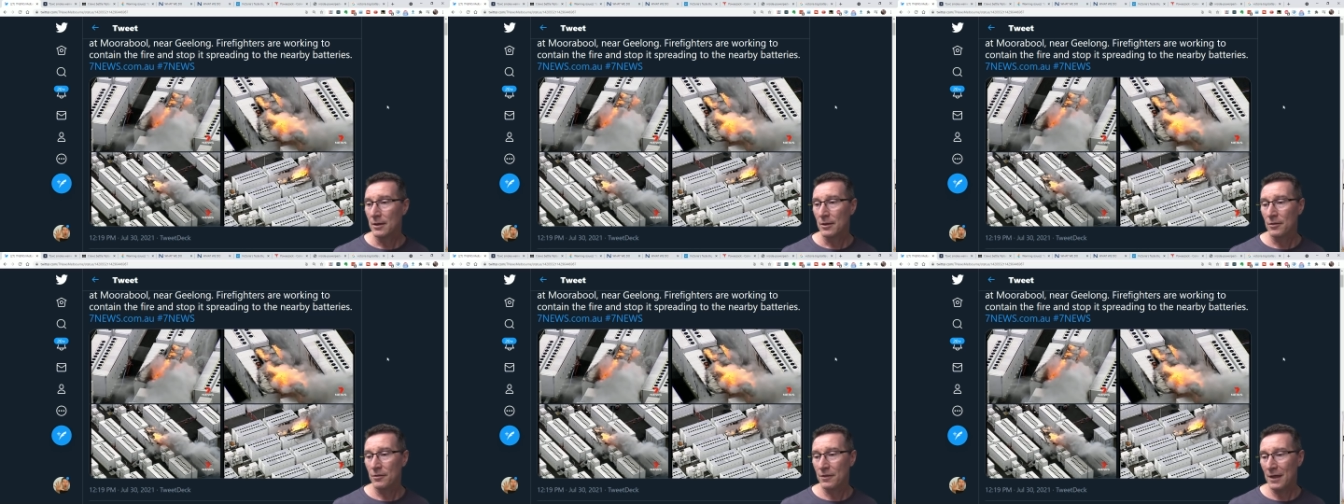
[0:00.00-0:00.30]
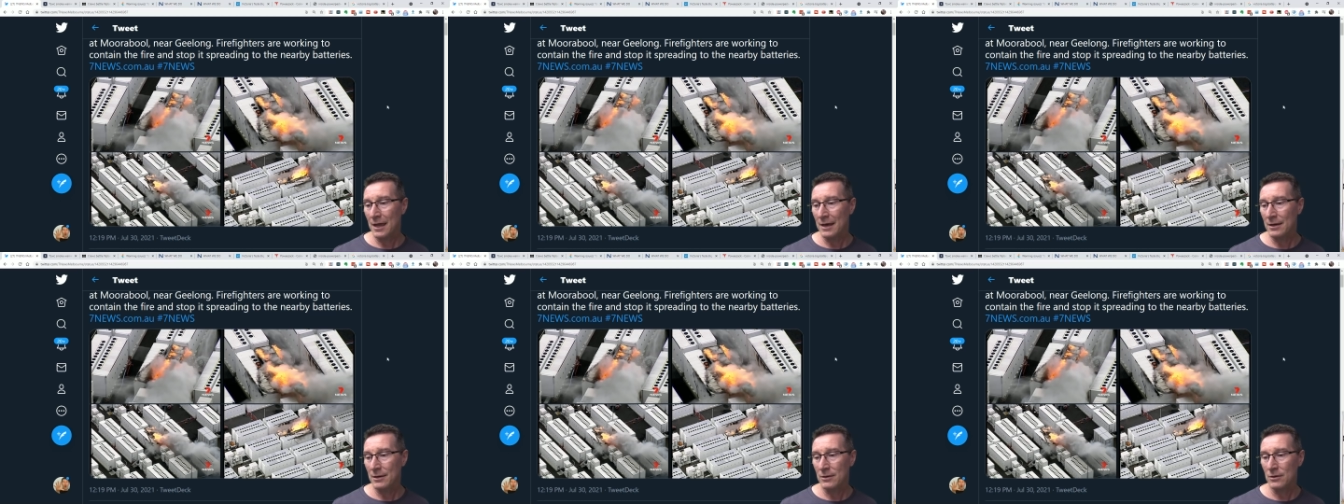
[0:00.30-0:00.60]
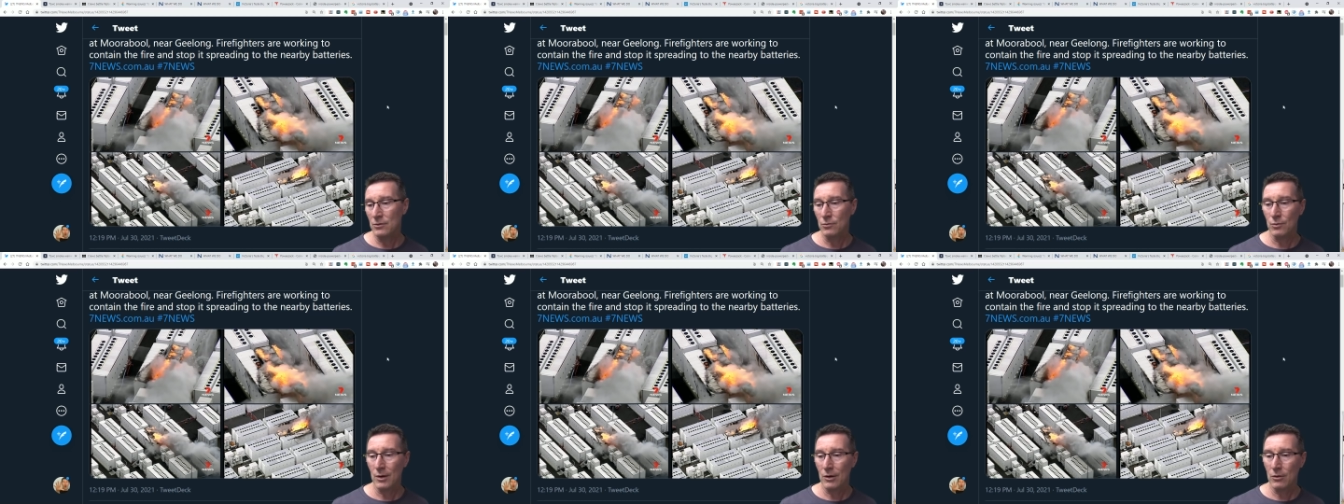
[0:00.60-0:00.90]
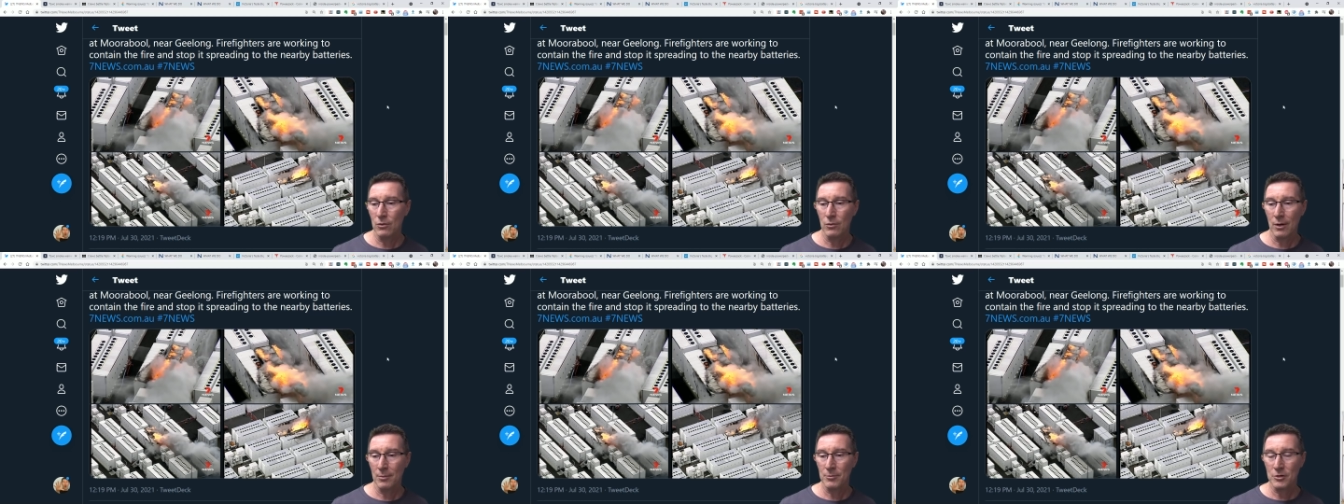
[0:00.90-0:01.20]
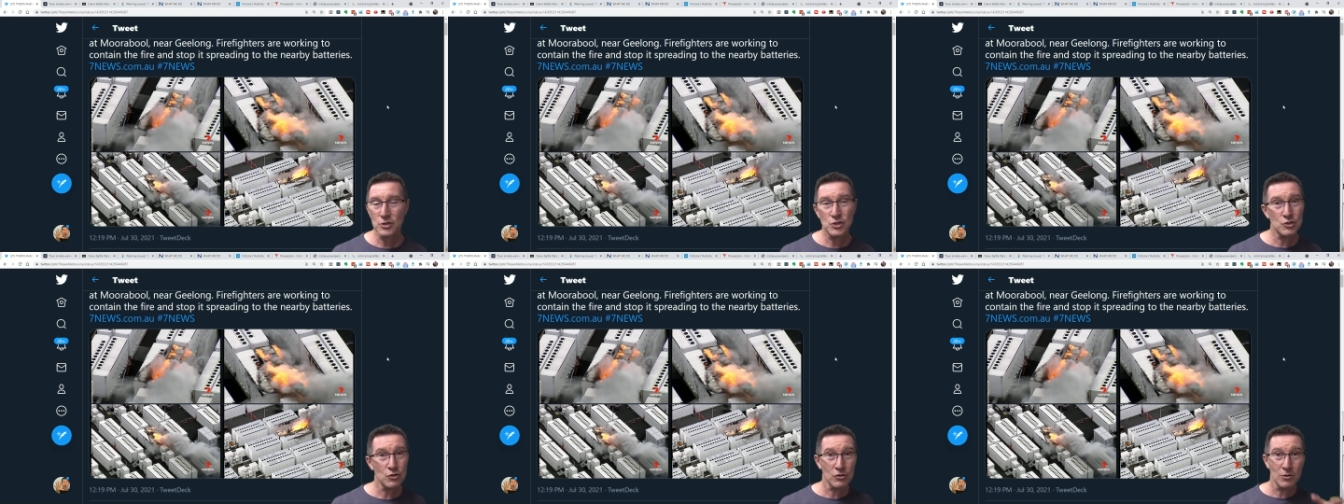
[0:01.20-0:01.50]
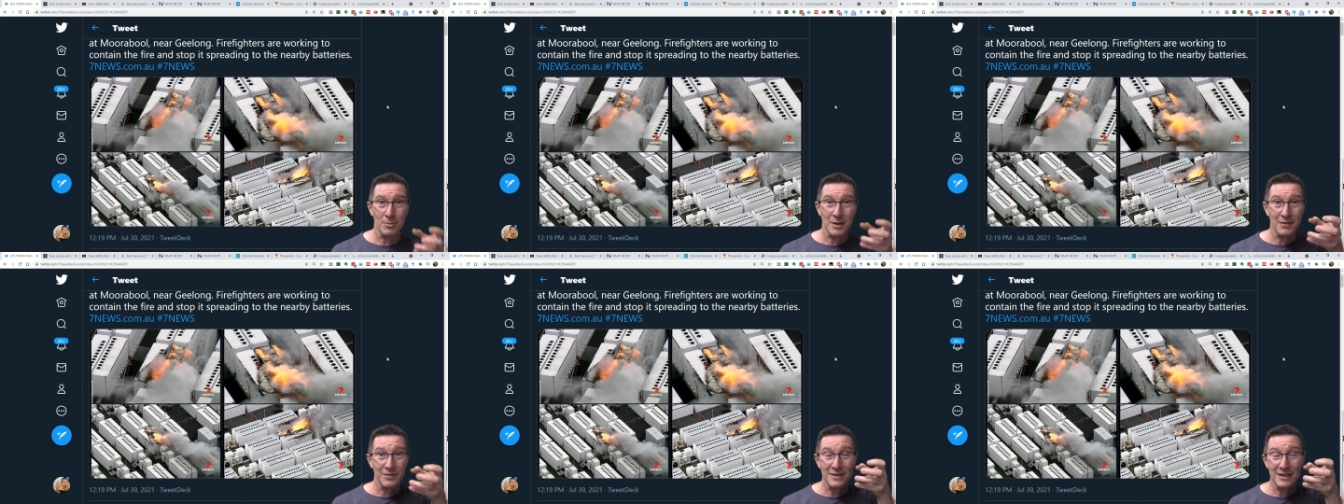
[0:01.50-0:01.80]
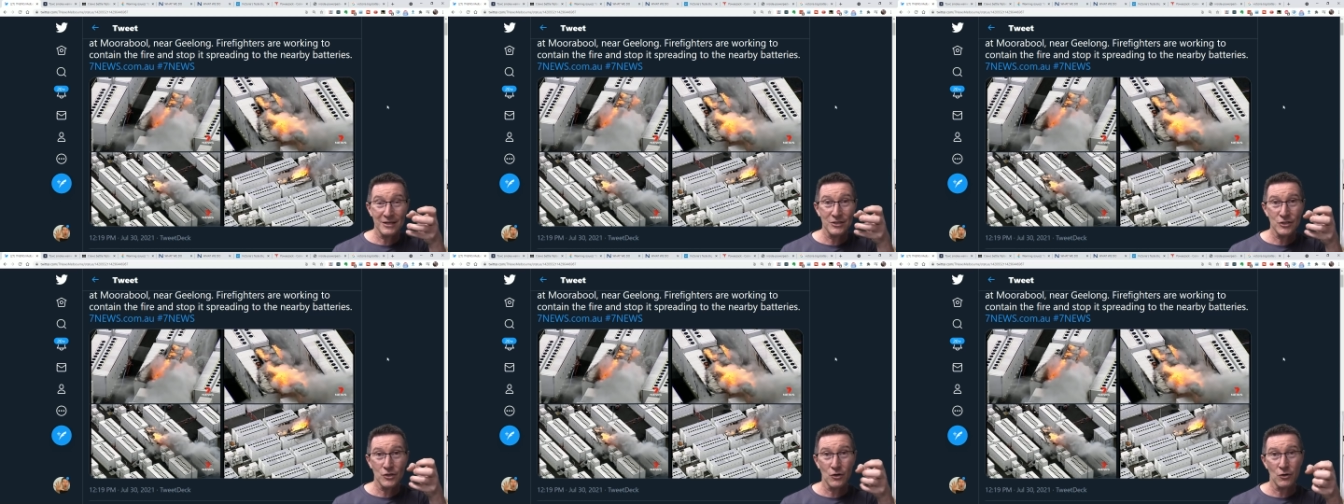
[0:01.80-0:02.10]
then well, I'm not sure about
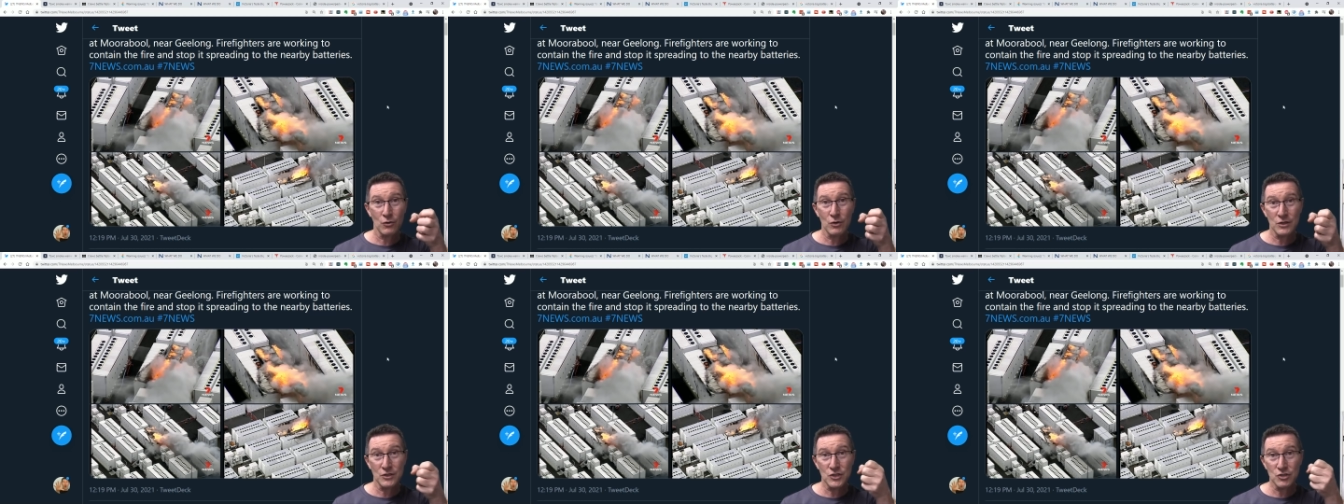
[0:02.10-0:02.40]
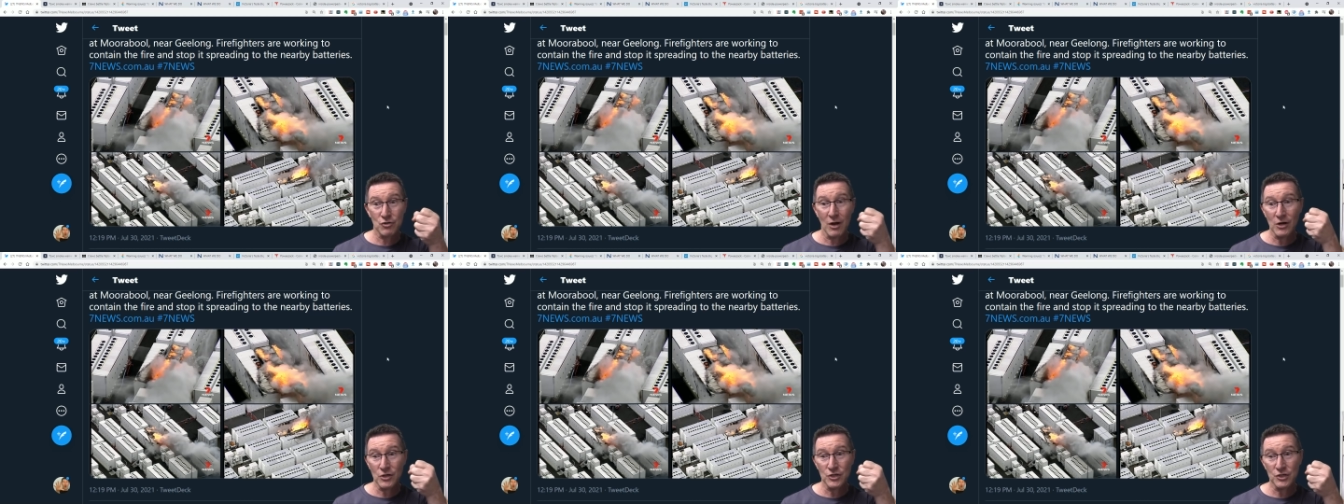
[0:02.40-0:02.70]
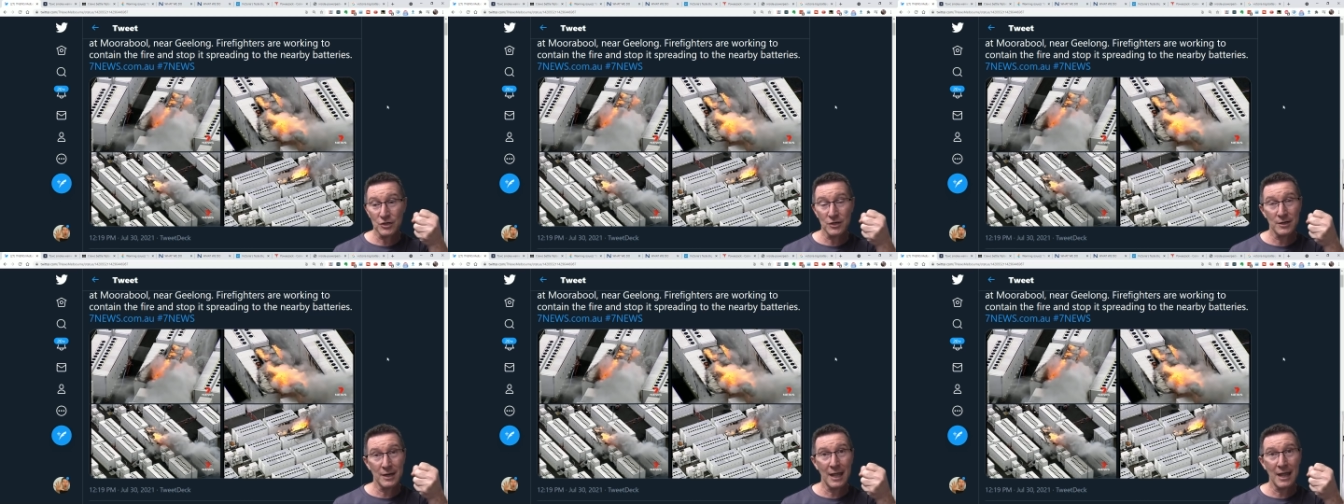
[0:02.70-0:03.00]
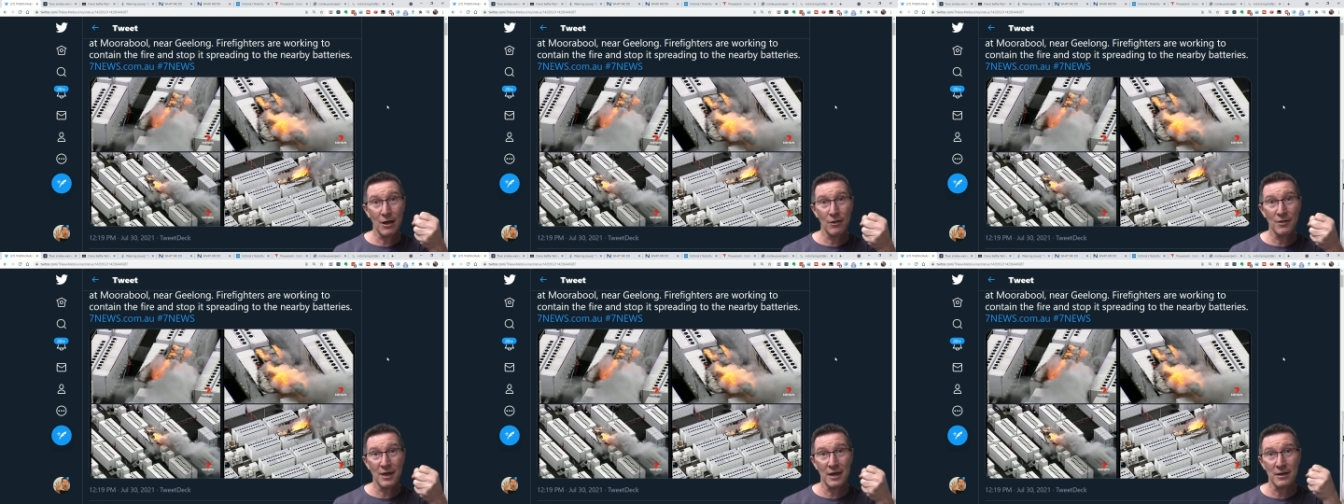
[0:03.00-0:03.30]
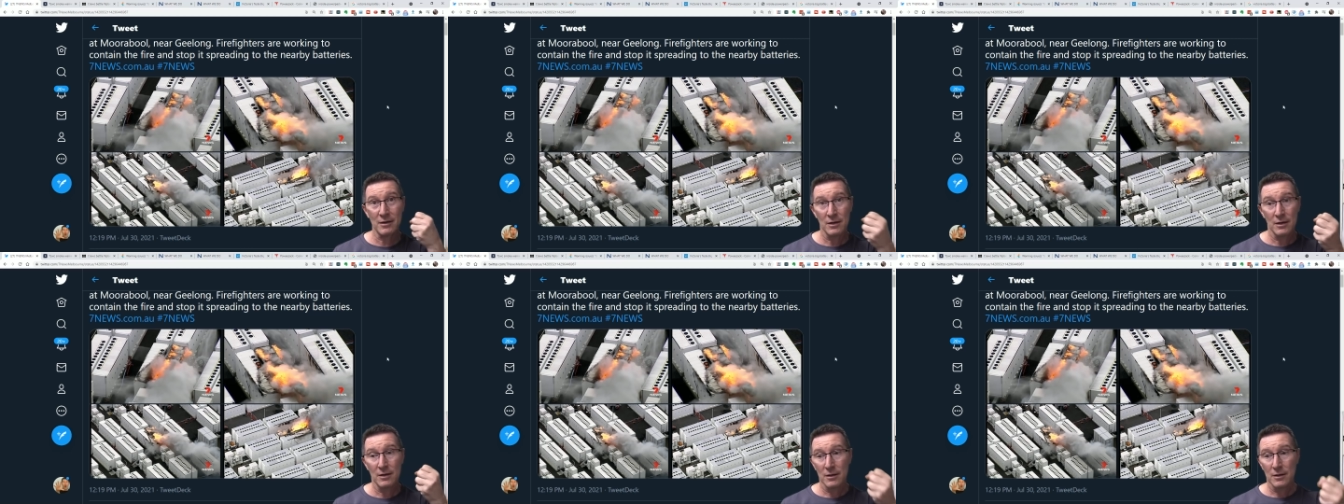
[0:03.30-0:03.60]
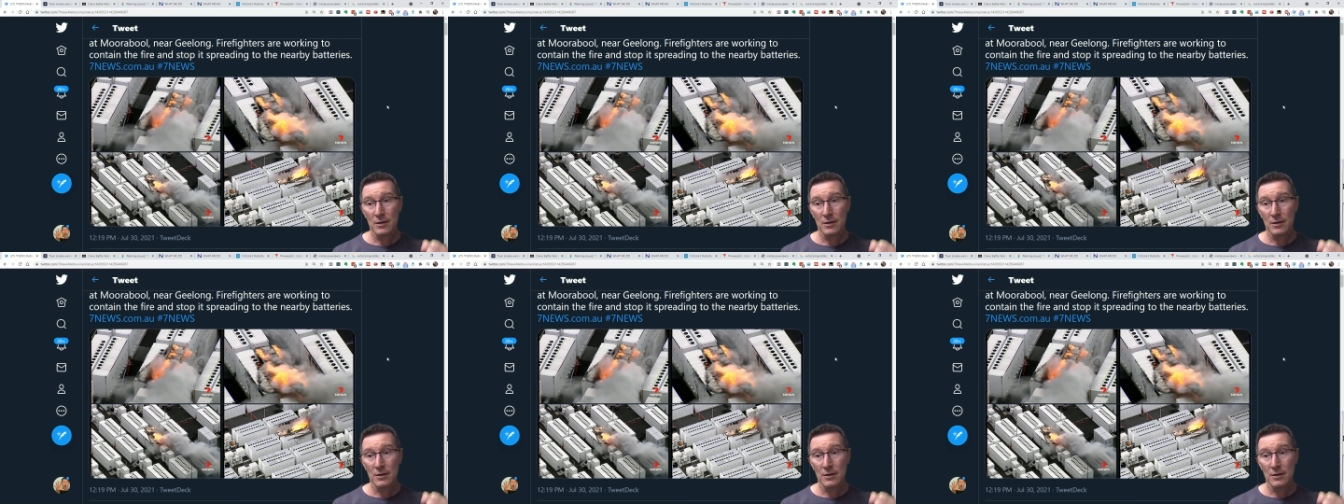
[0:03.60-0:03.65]
the internal construction and how that